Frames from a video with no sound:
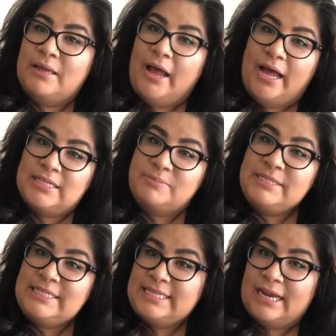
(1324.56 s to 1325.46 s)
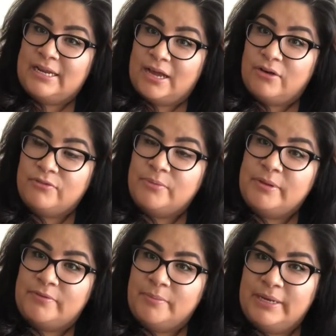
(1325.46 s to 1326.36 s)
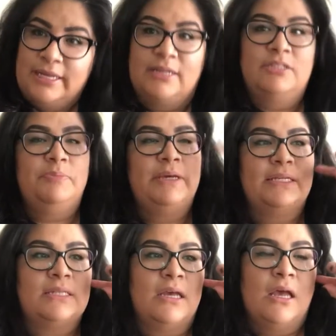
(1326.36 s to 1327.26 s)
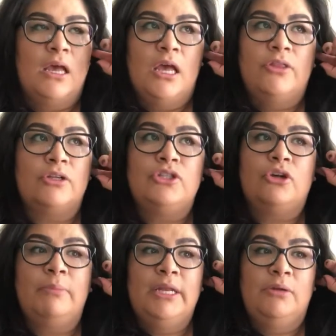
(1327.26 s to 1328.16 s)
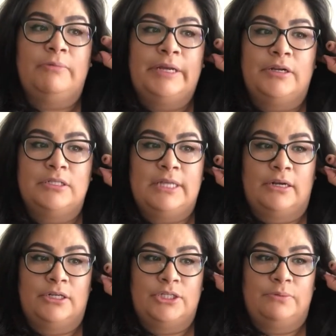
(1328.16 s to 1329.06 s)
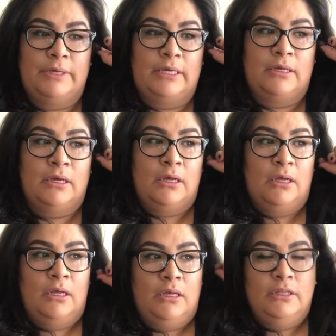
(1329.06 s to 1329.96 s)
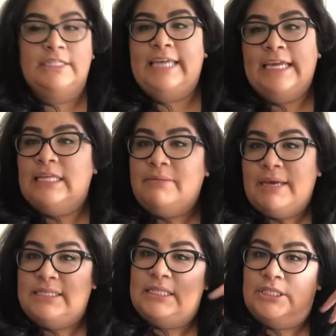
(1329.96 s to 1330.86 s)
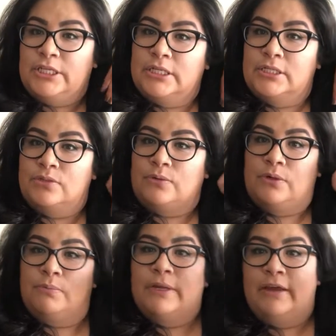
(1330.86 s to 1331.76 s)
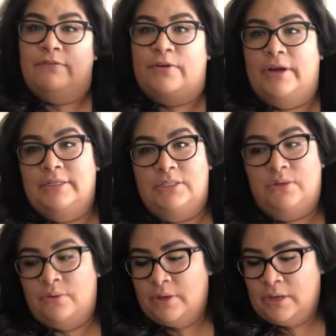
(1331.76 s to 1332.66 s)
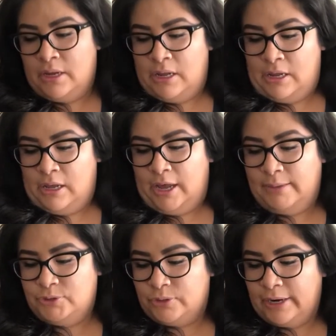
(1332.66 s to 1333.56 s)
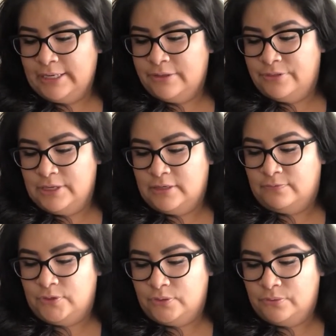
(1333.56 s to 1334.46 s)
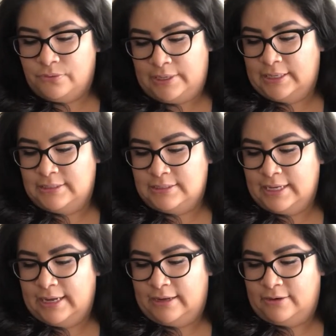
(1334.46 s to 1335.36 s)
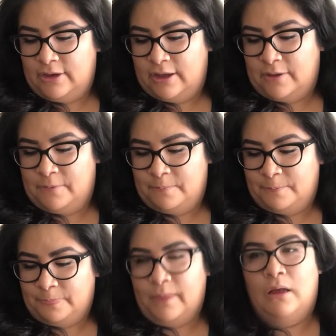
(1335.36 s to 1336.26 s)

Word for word: that has me stand out from everybody else because there's so many readers that are doing the daily messages or whatever. And so I'm trying to think of new things and, um,